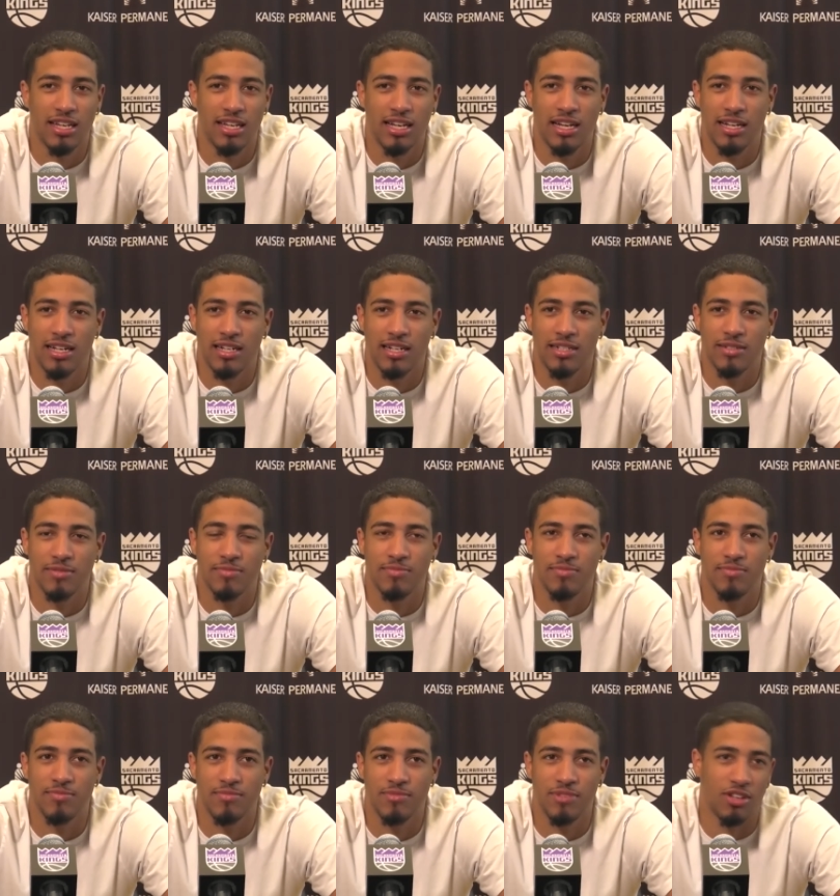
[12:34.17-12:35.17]
Um,
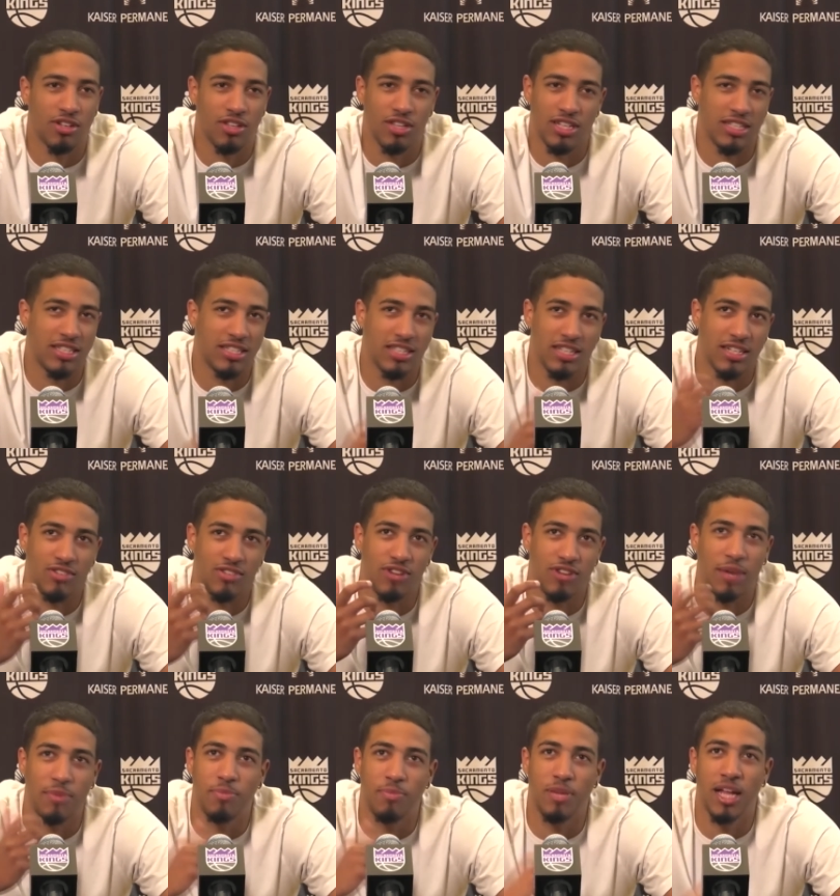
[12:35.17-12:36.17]
you know the, the
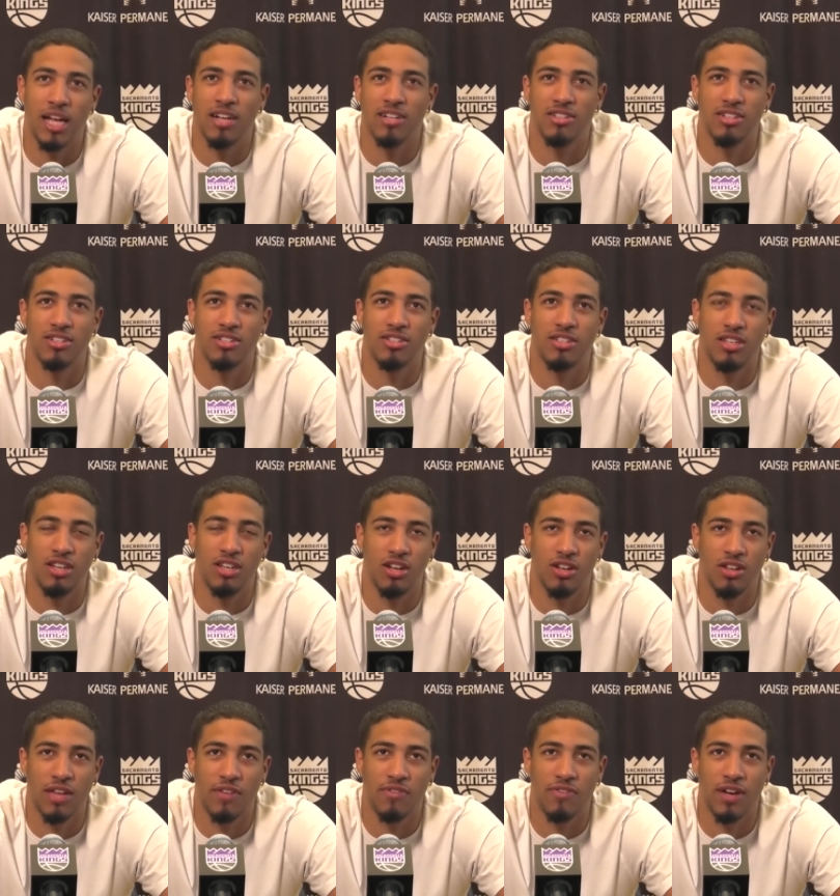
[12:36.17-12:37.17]
great players are you
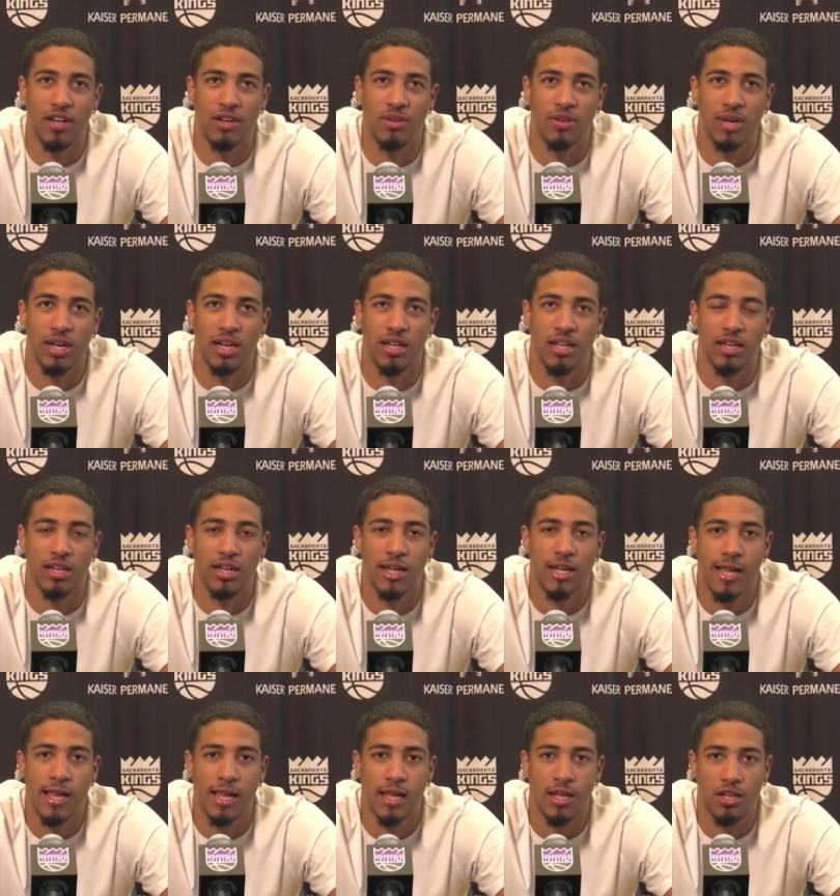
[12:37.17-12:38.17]
know they find a way to
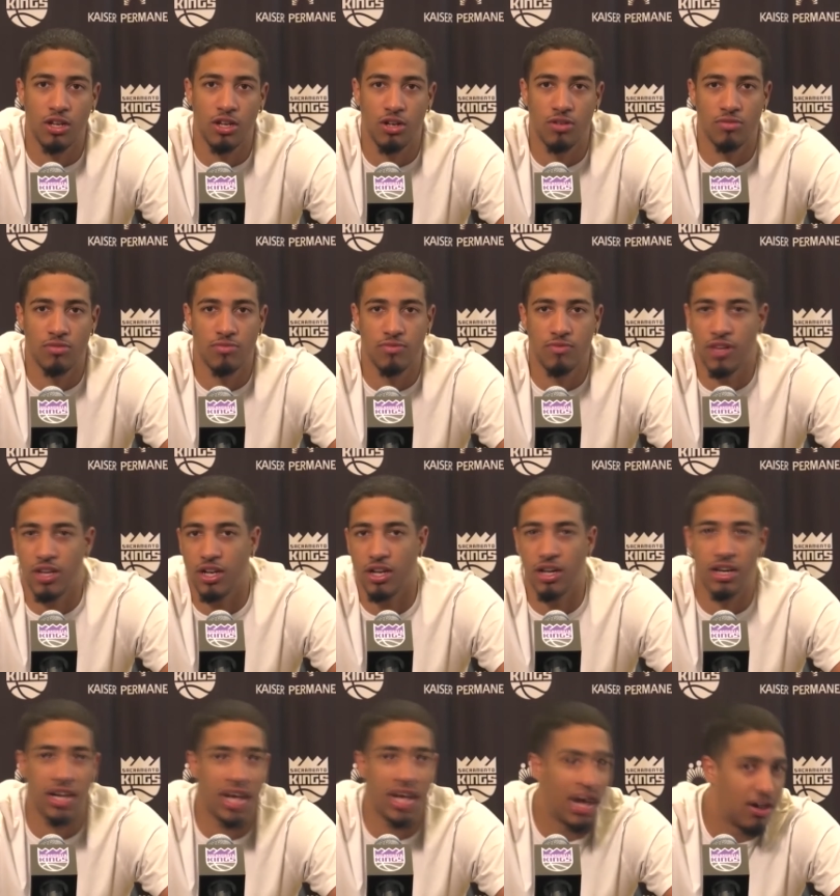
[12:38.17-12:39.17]
you know
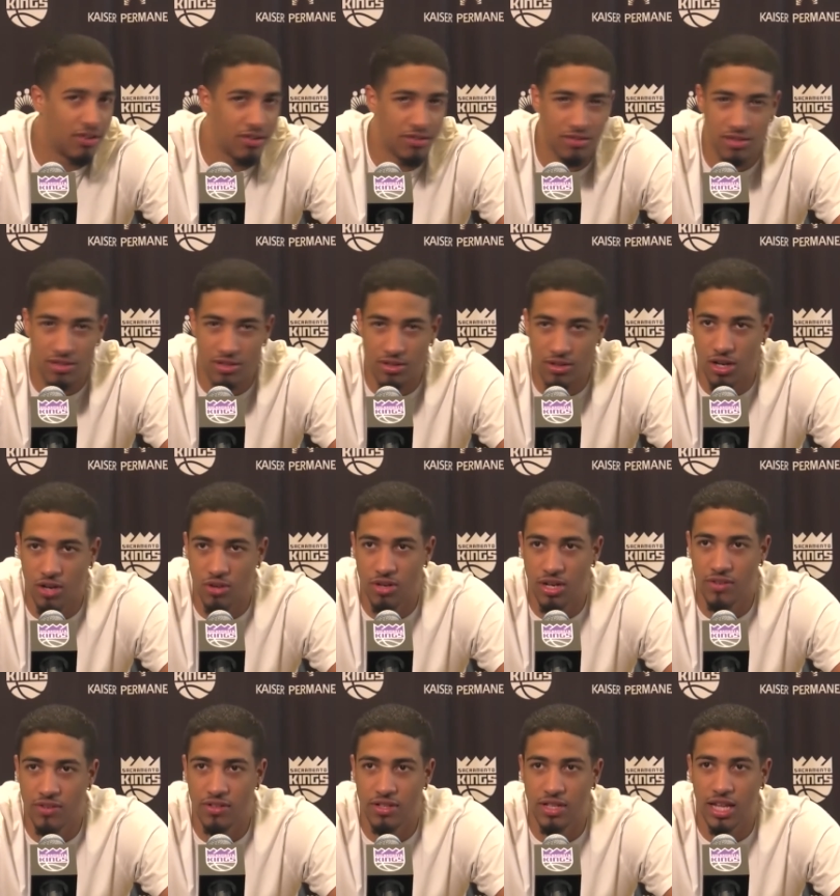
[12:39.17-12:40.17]
figure it out you know
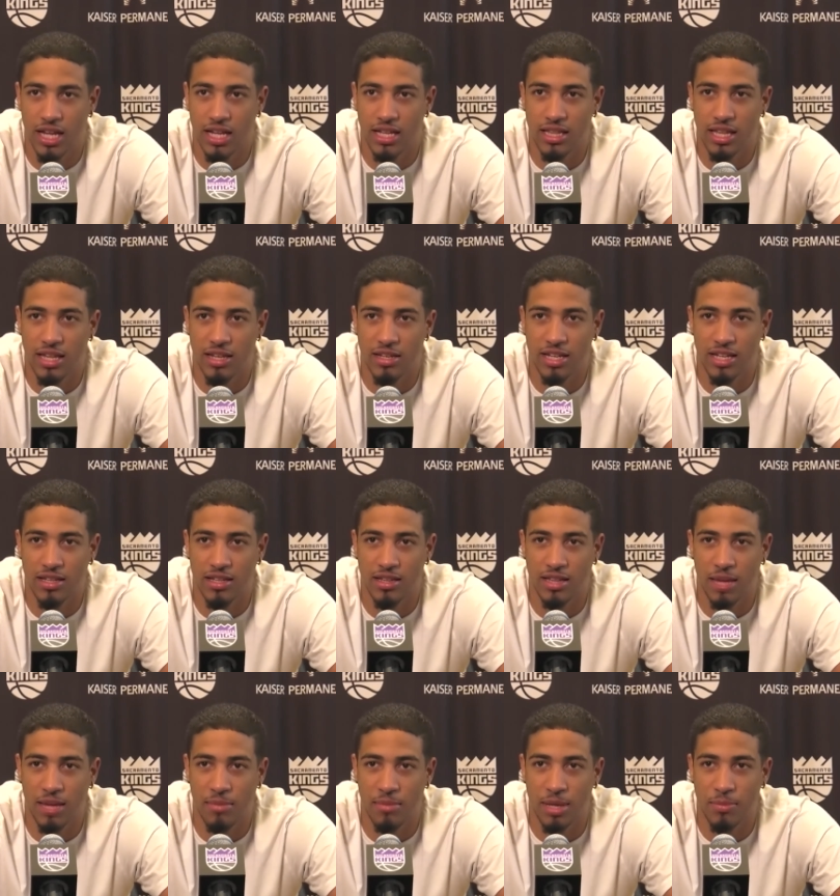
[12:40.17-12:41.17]
whatever that that
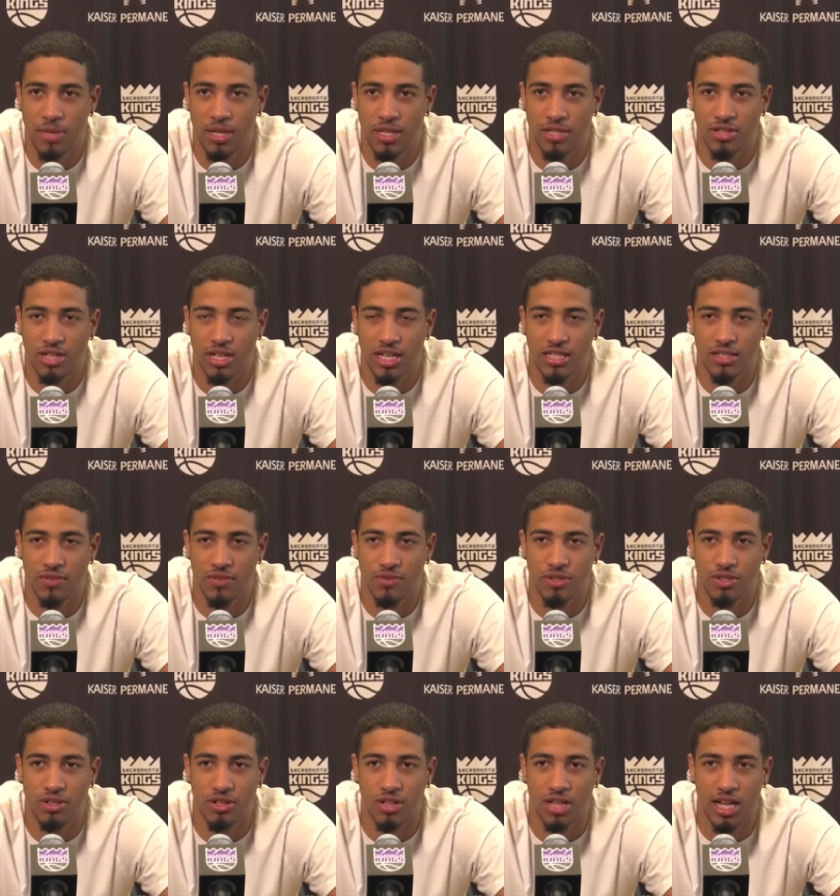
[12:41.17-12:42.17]
that may be so I can get to the
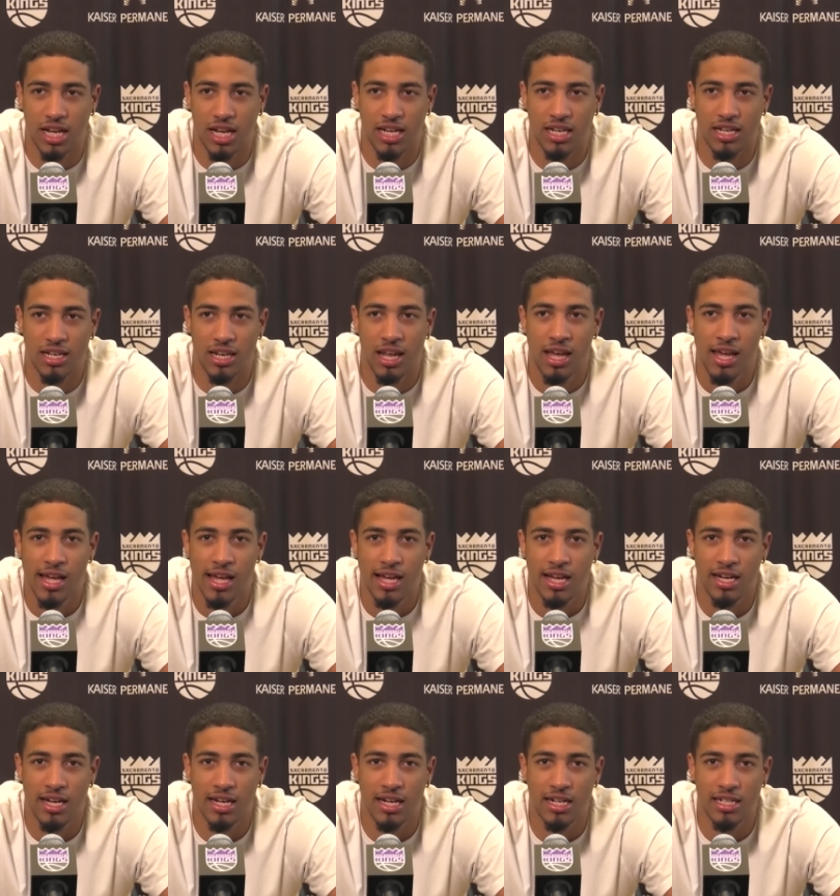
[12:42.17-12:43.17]
free throw line and
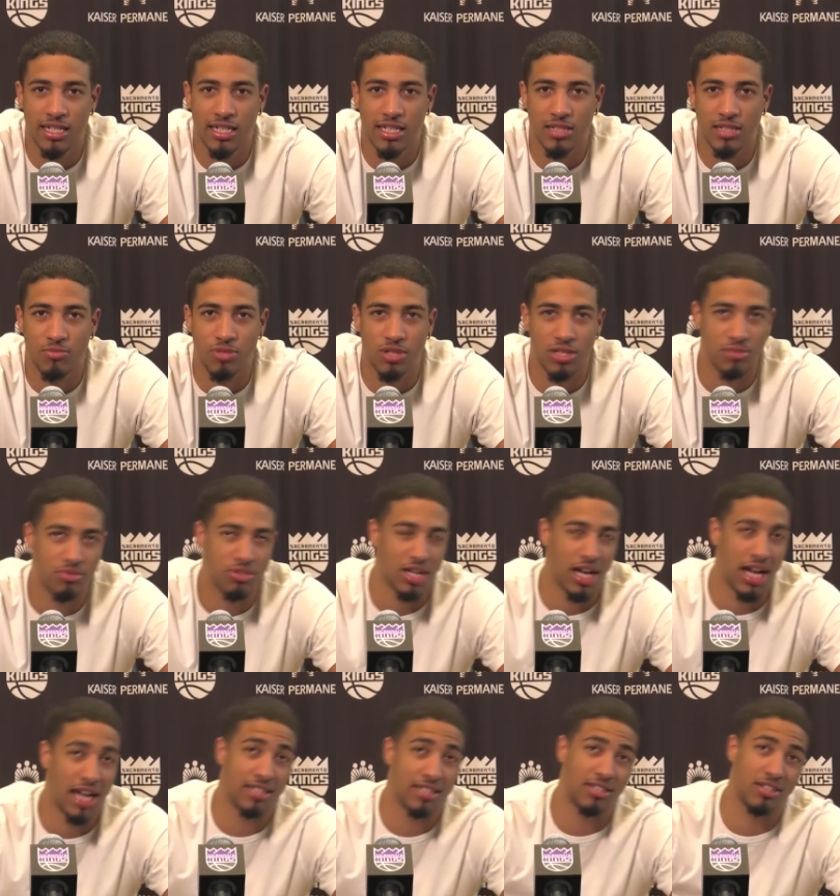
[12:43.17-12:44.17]
uh, get some rhythm
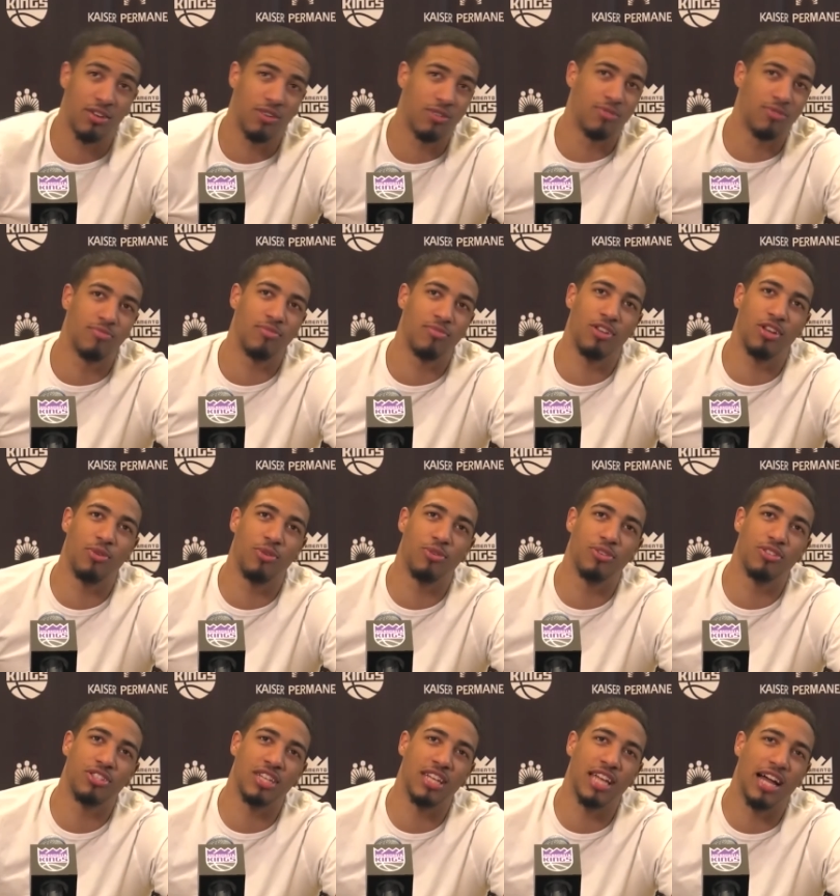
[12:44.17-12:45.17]
shots. So, you know,
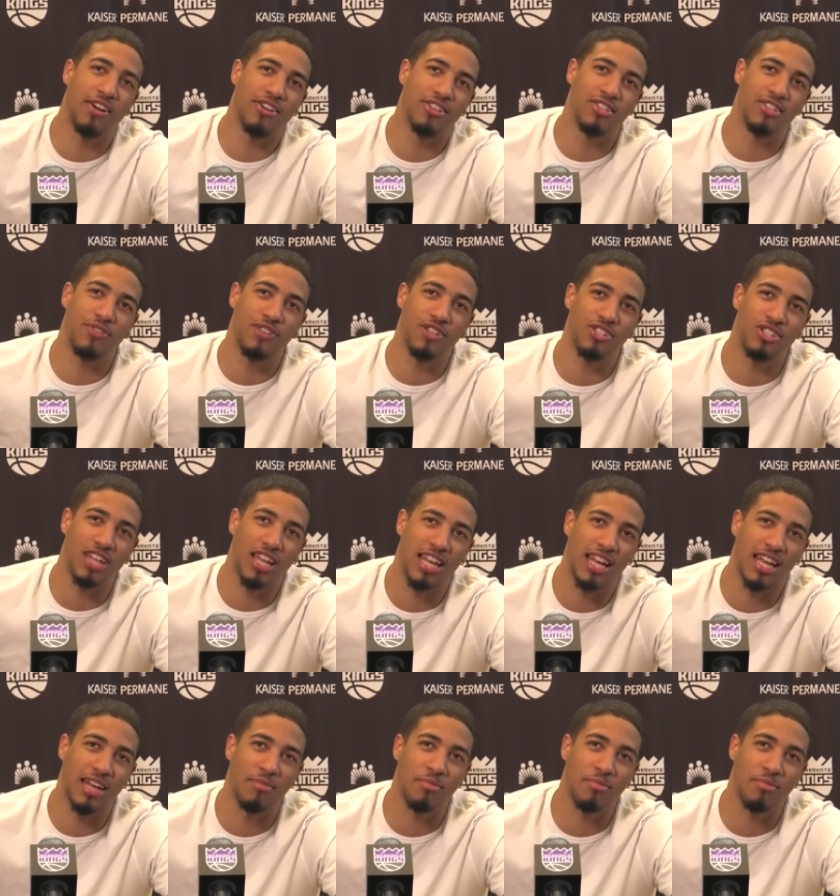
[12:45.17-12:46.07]
we'll see how it's officiated.